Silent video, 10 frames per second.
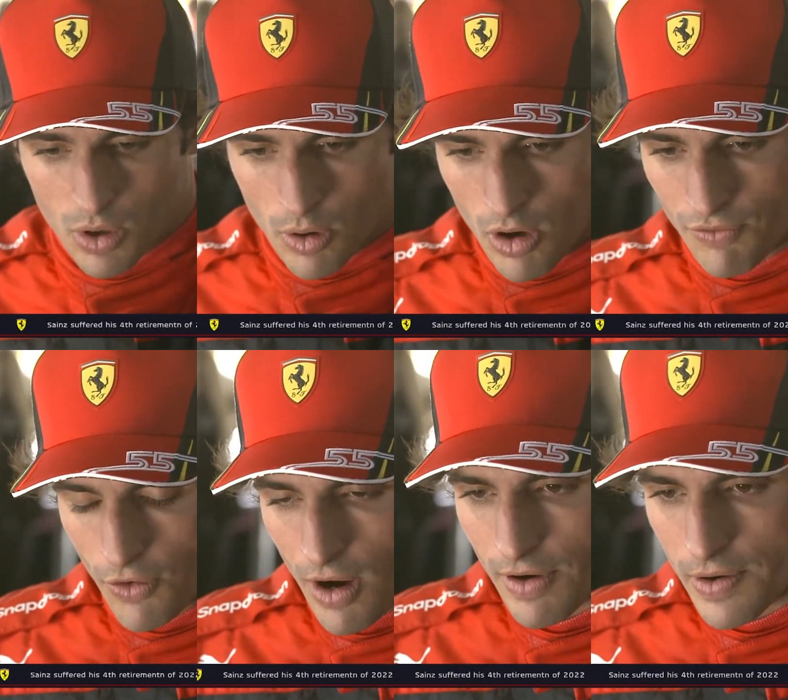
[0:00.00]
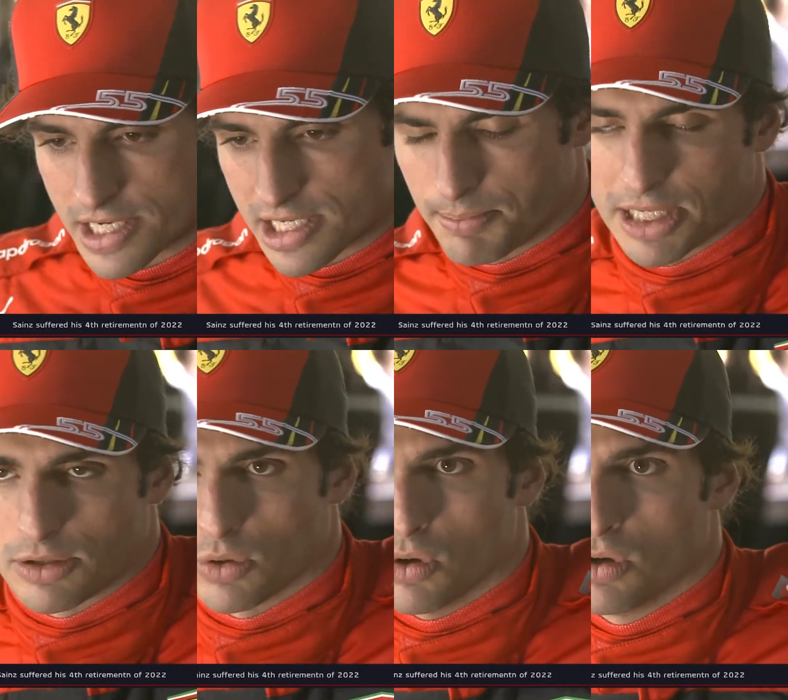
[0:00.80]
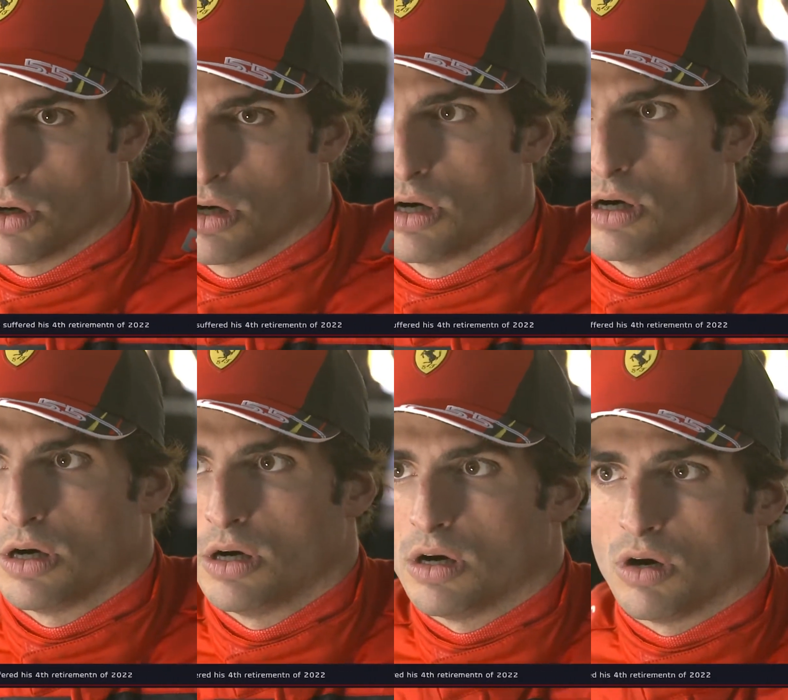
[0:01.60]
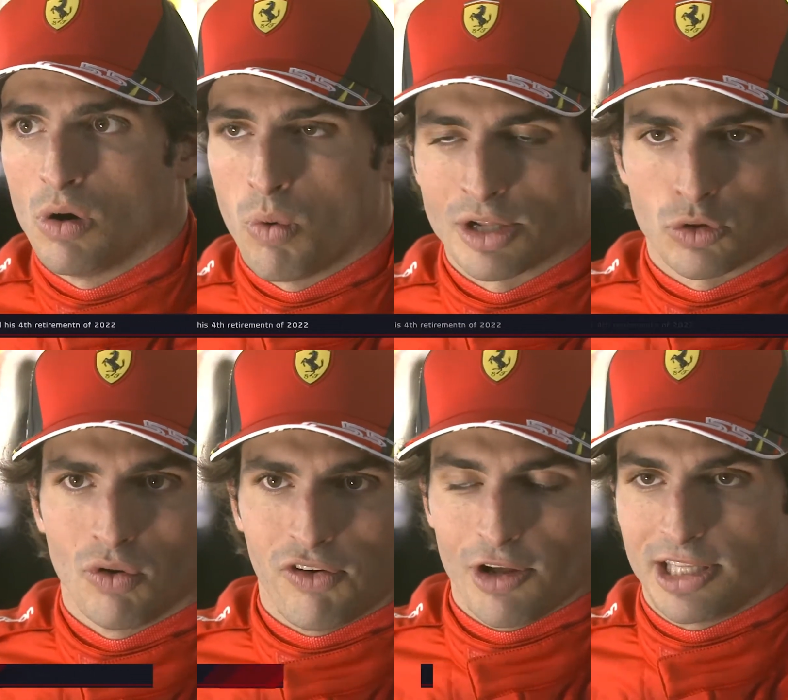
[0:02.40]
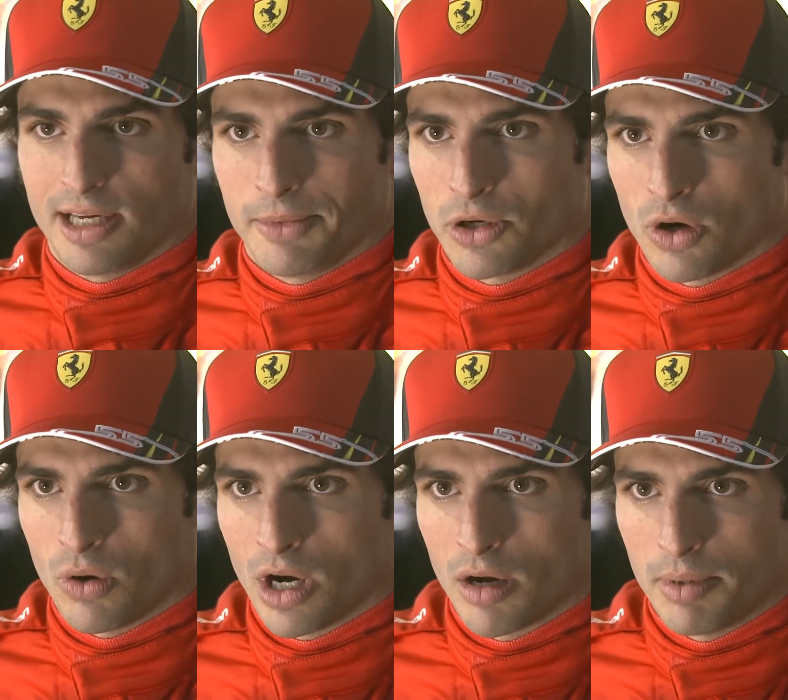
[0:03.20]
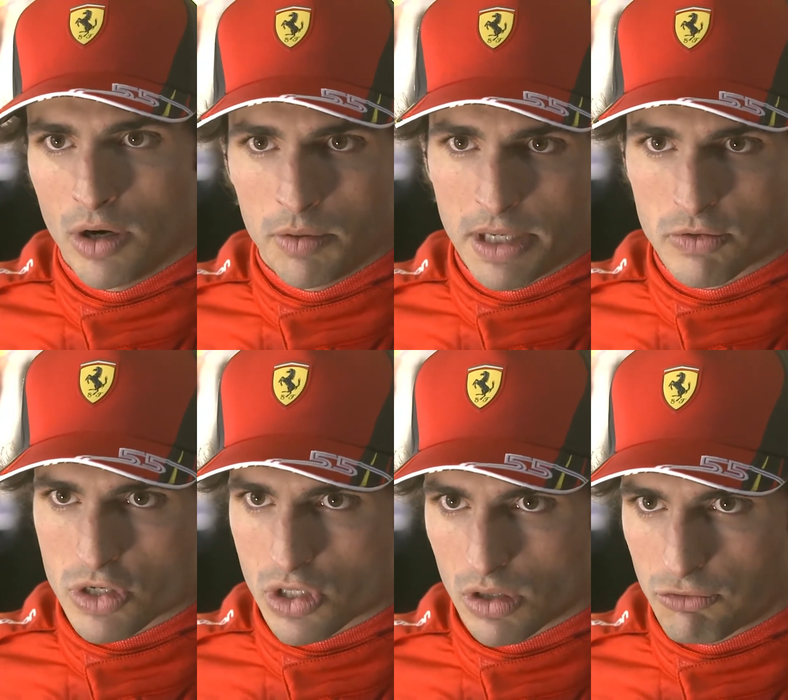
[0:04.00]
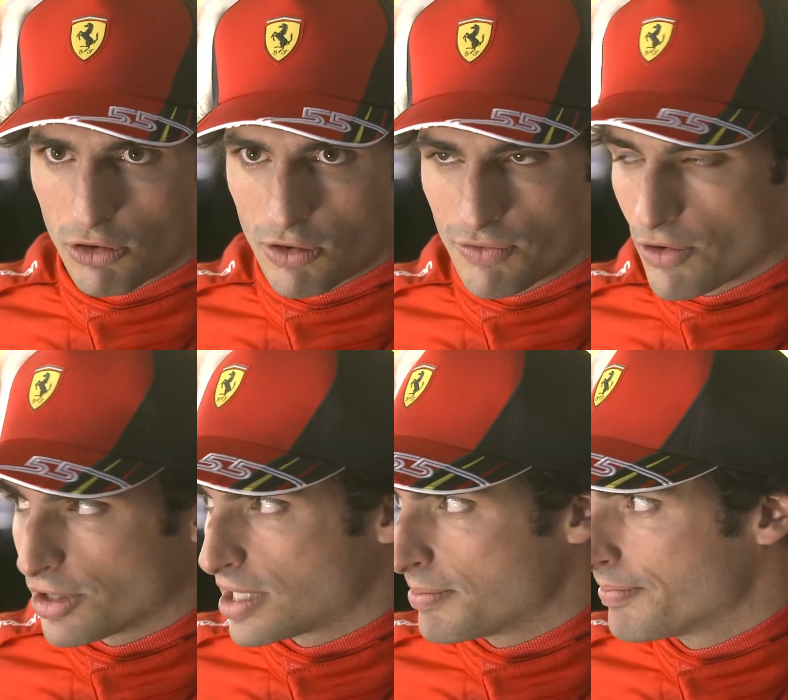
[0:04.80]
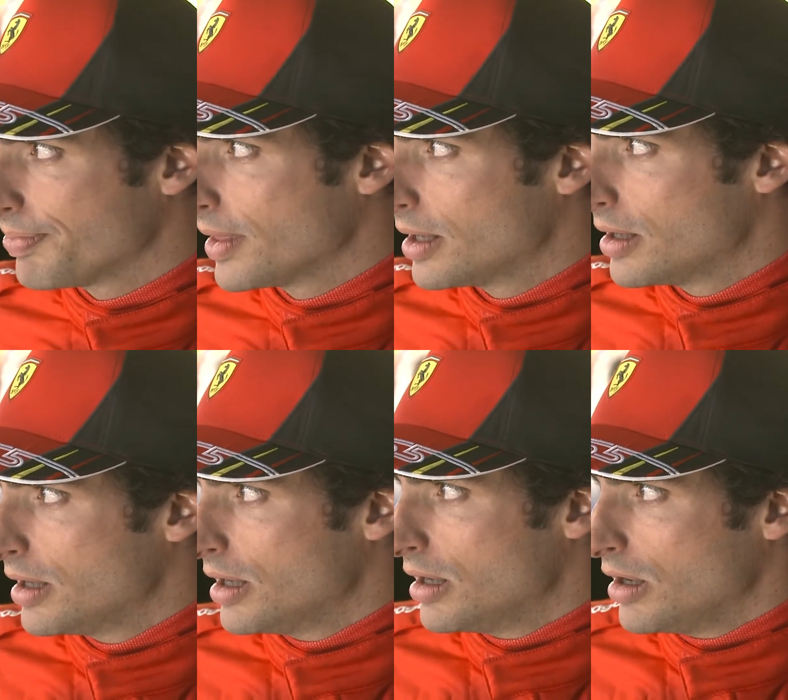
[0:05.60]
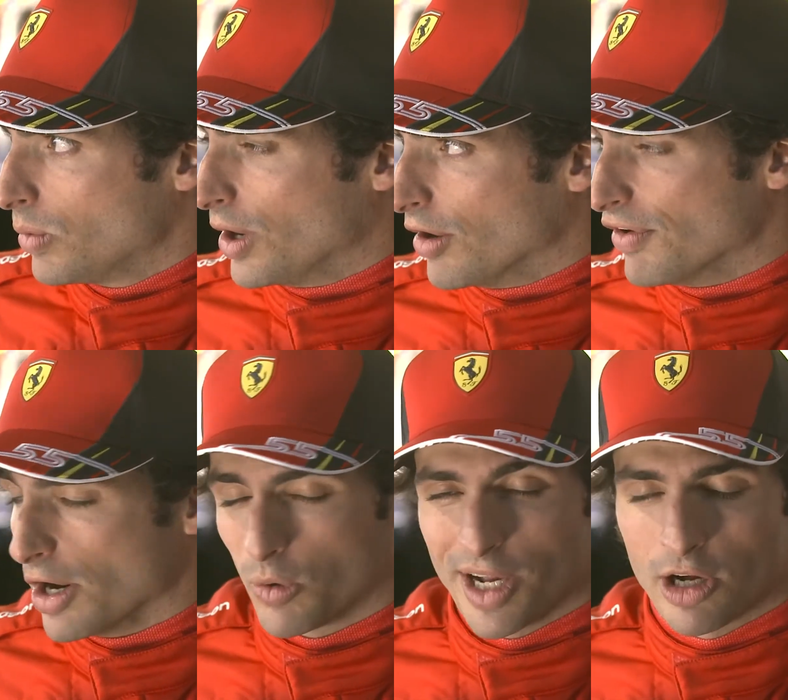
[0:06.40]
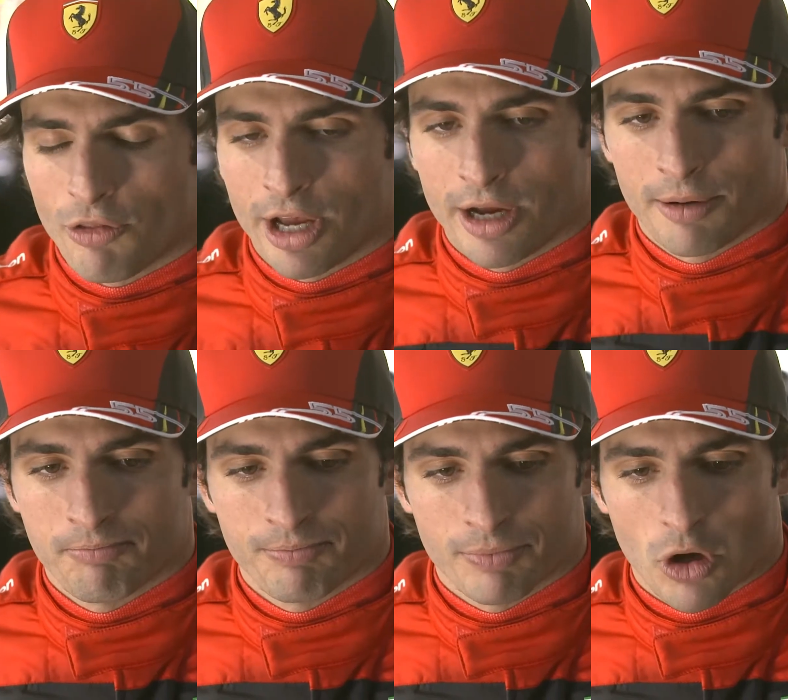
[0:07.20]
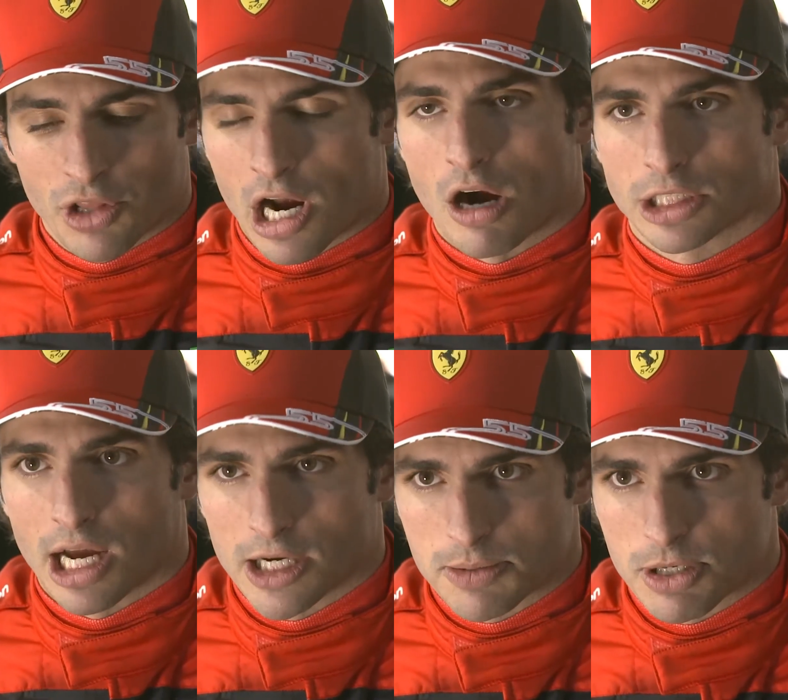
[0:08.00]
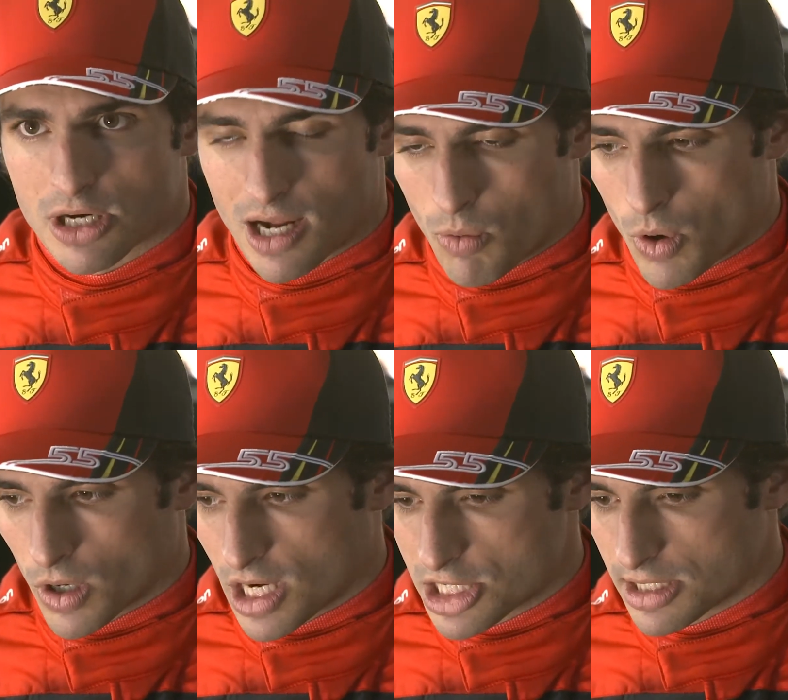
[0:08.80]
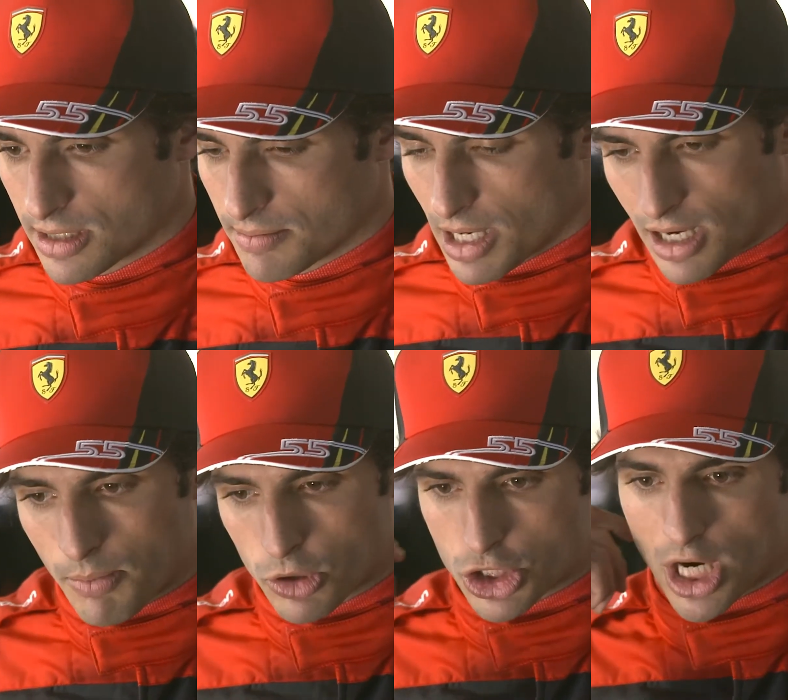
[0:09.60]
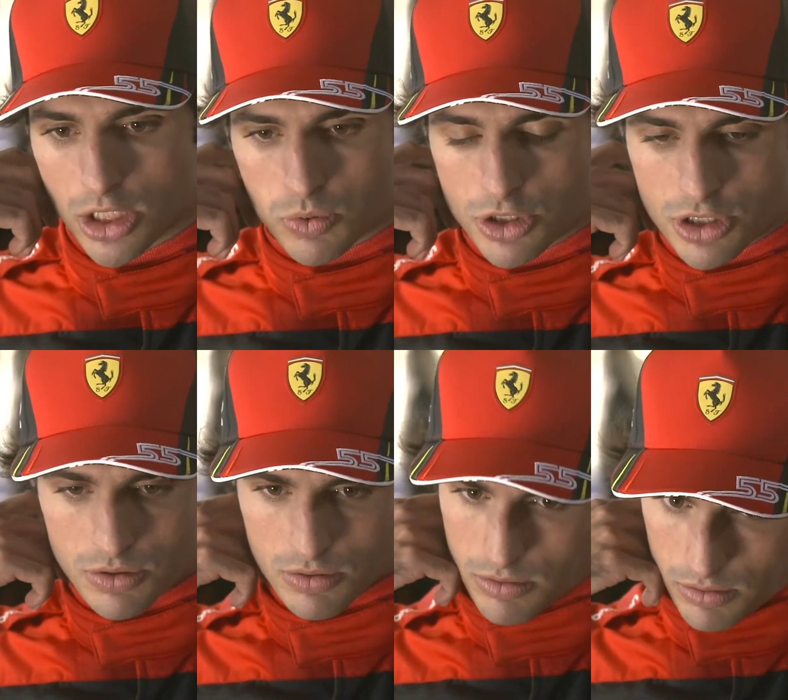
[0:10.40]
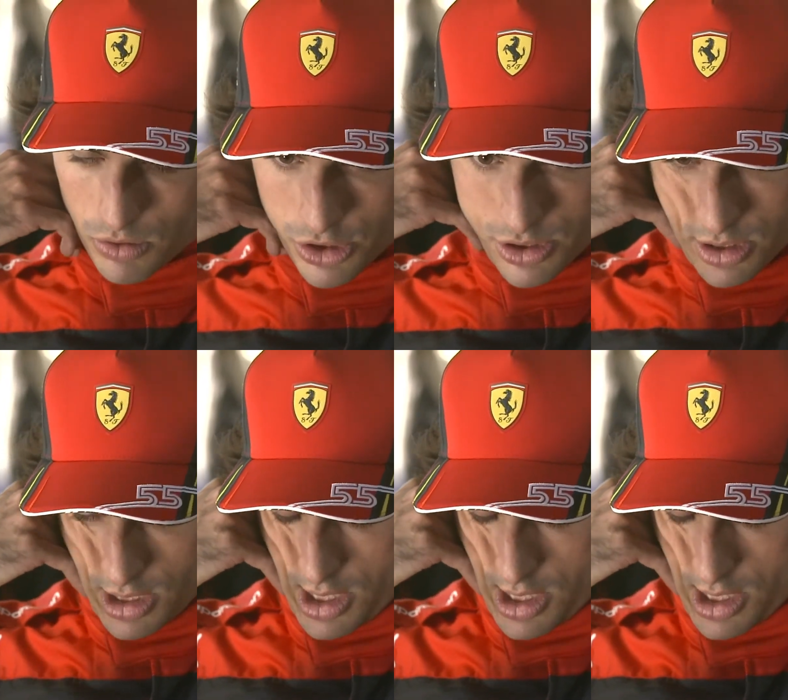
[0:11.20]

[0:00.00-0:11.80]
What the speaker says: We were on for a very easy P2, 1-2 for the team, you know, a very big result for the team. We were very quick on the hard tire, especially, and we were catching back up on Charles, which was